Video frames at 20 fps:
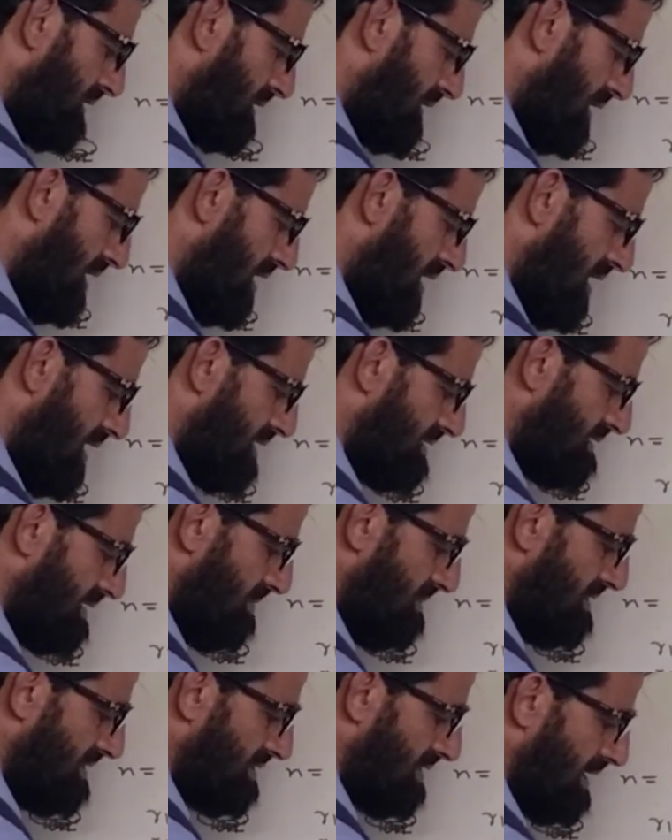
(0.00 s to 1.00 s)
third
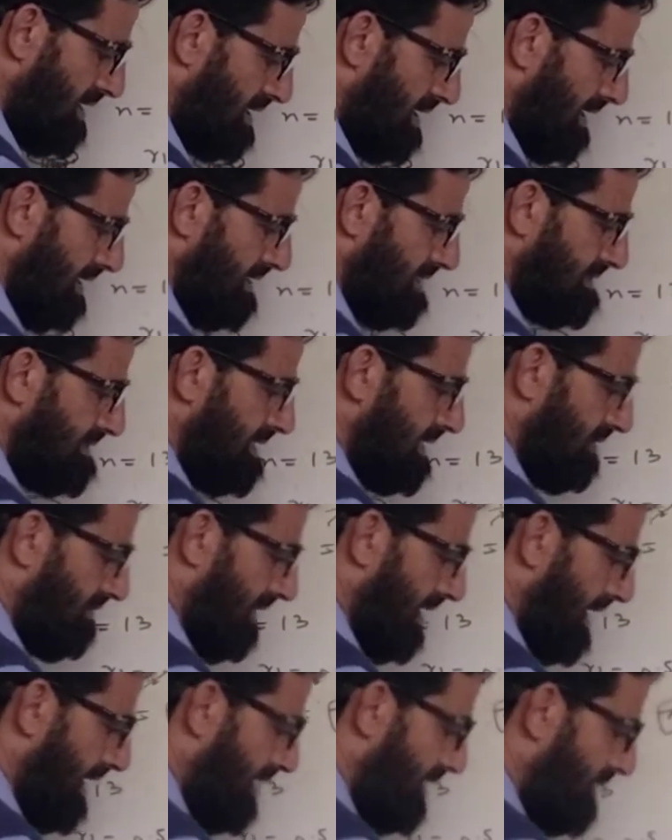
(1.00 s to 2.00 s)
semicircle is
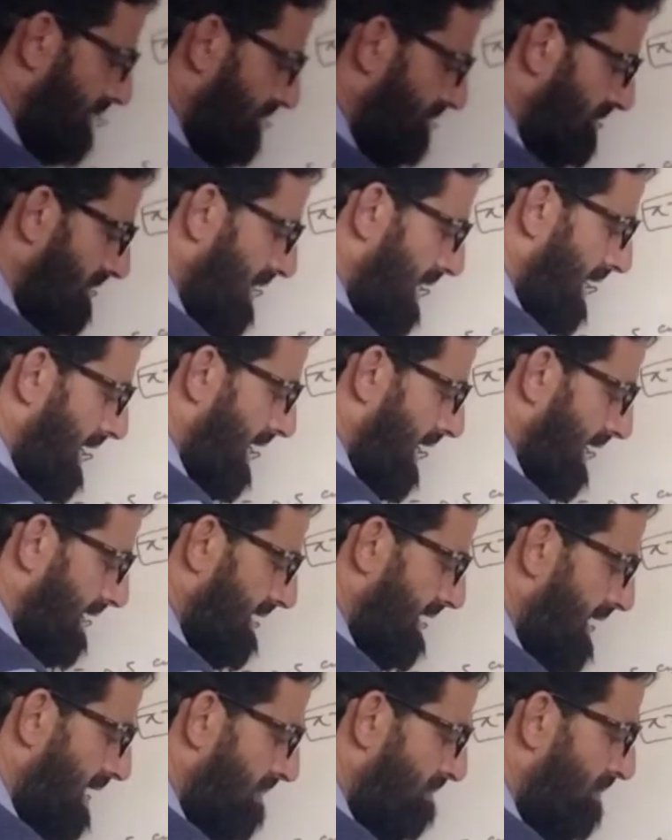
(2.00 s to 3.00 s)
equivalent.
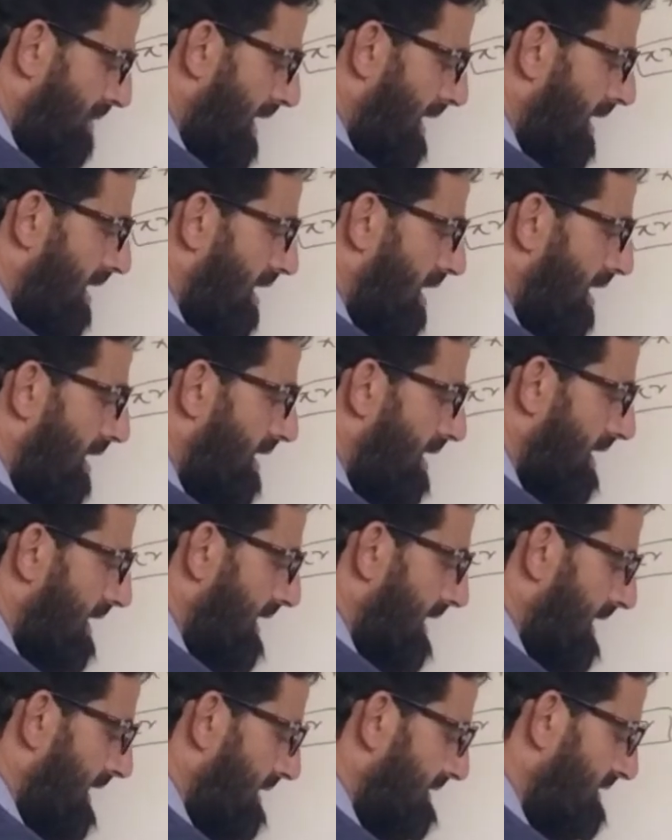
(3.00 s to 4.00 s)
Again, pi r.
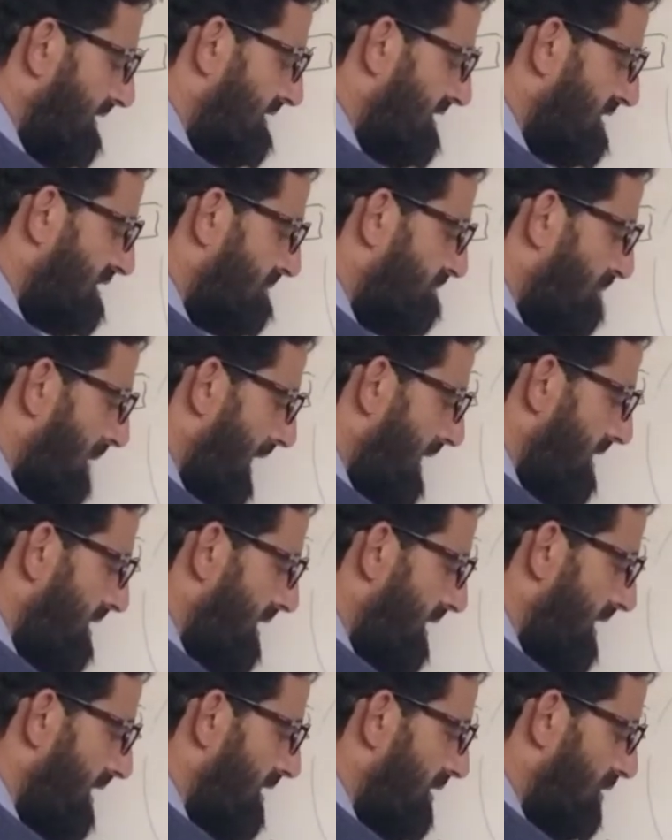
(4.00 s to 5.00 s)
This is pi
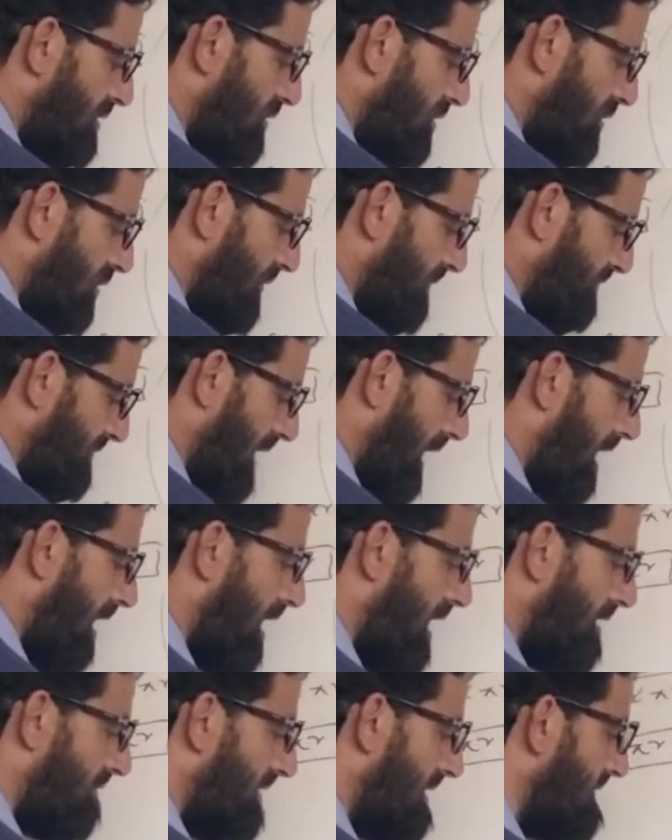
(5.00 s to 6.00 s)
into
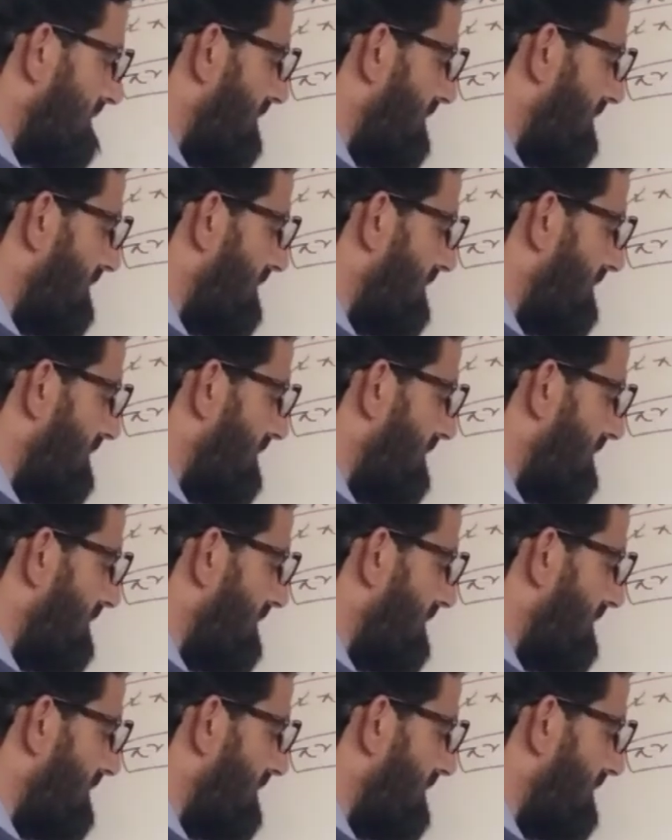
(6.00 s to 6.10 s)
r. What